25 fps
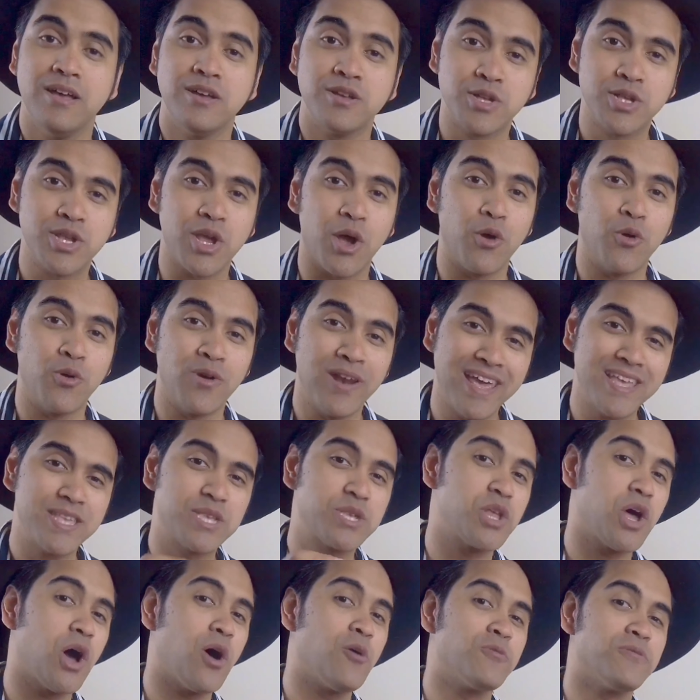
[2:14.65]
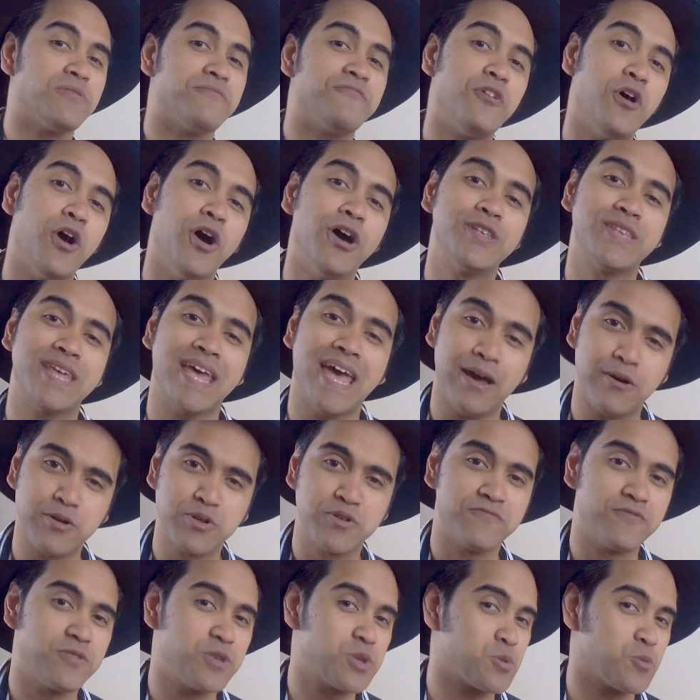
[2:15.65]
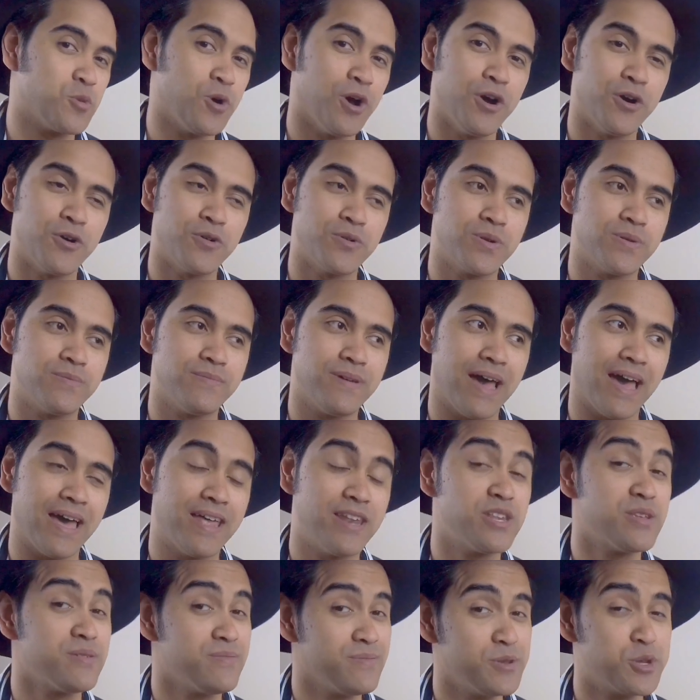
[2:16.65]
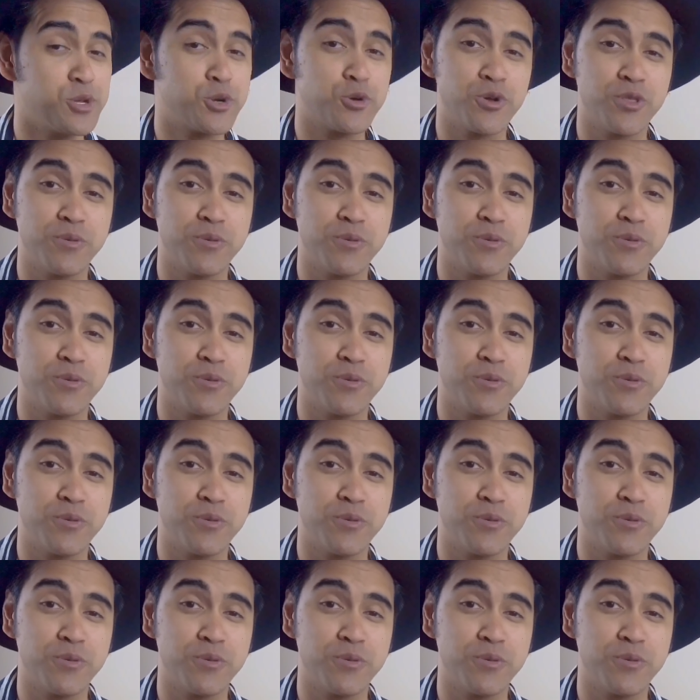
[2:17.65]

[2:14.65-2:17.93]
So, let's start with Vert Out of This World and enjoy the